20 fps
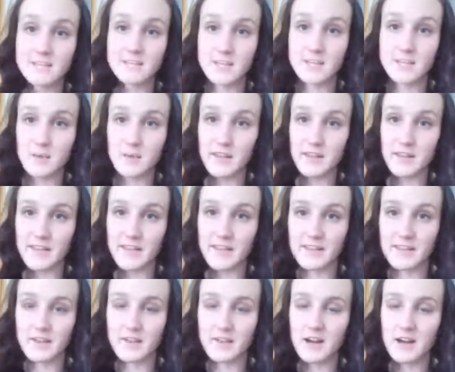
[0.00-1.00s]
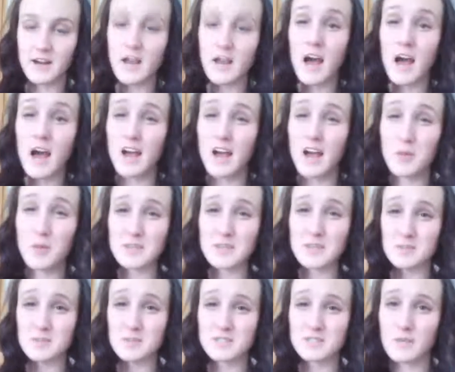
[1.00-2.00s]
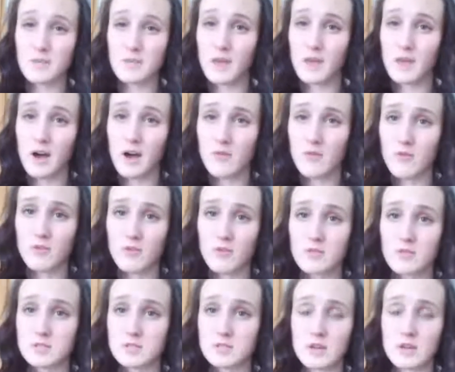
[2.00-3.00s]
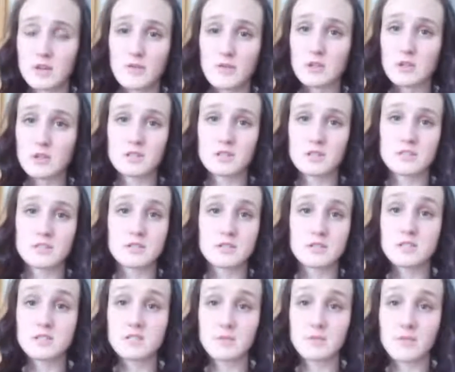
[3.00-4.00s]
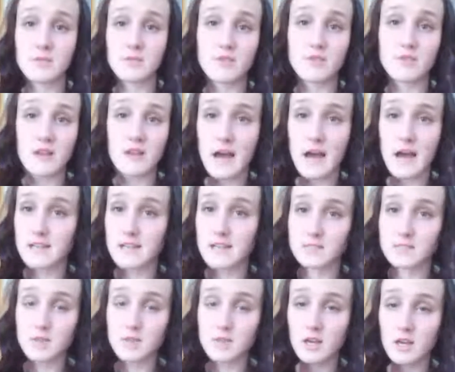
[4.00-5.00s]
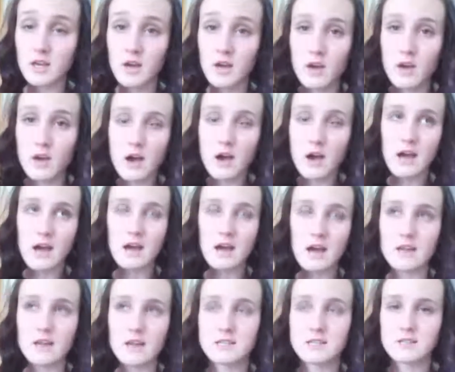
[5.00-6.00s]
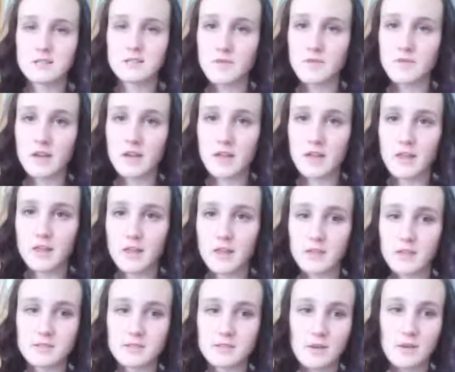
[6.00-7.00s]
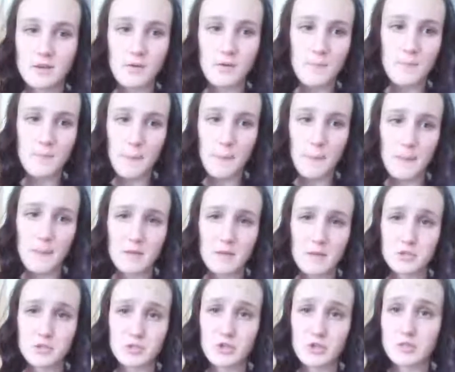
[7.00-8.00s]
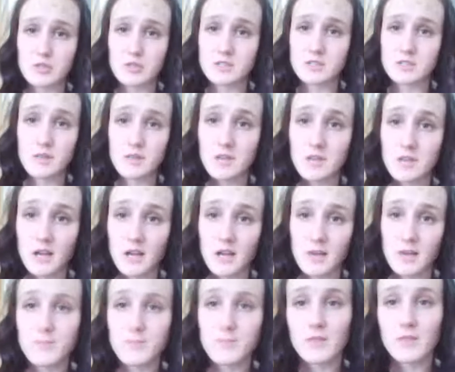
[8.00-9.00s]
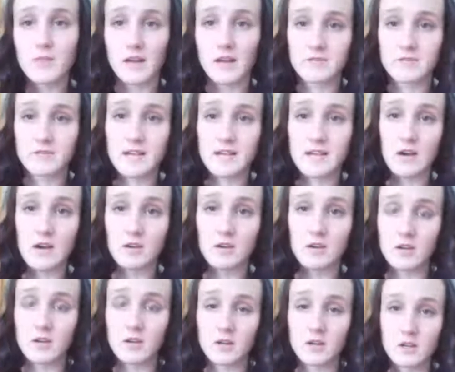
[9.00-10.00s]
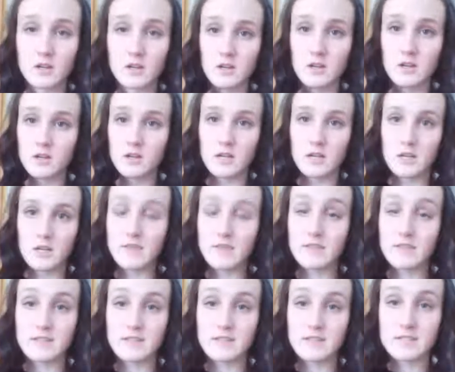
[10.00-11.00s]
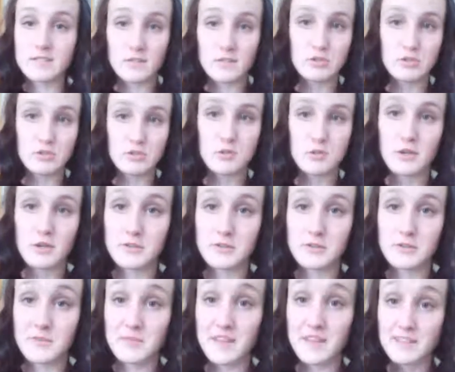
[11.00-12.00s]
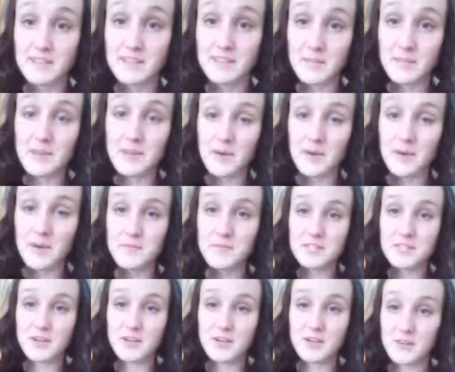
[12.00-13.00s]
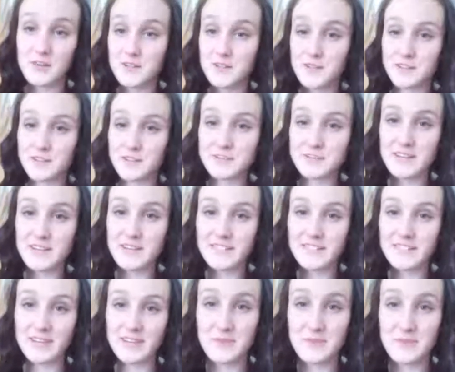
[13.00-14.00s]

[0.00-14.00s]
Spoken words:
tell you about that later on. I hope this was somewhat helpful. If you still have questions, seriously, be free to ask me. I tend to forget things, so I'm sure there's something I left out, or even if I didn't, you just want to know something else, let me know. So I'll talk to you guys later.